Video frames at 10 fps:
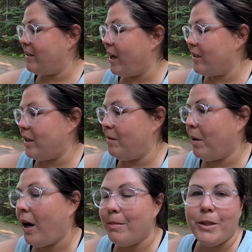sauce, and
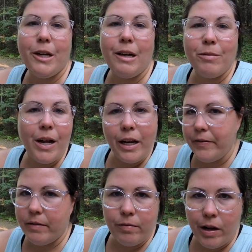Parmesan. We're not
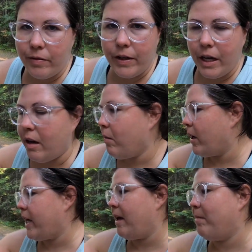even roughing it while
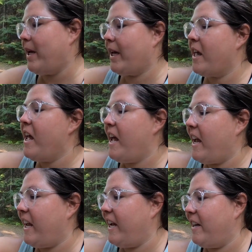camping.
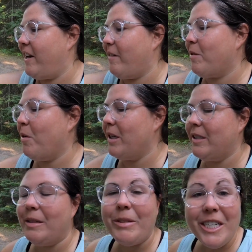And of course,
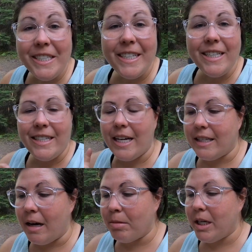some Cheez-Its as
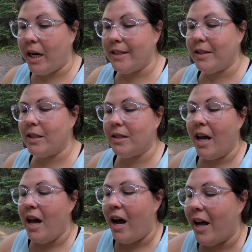appetizers.
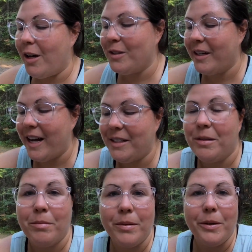I also got
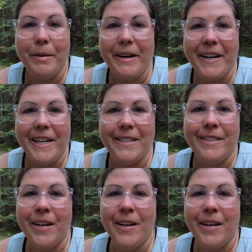some blueberries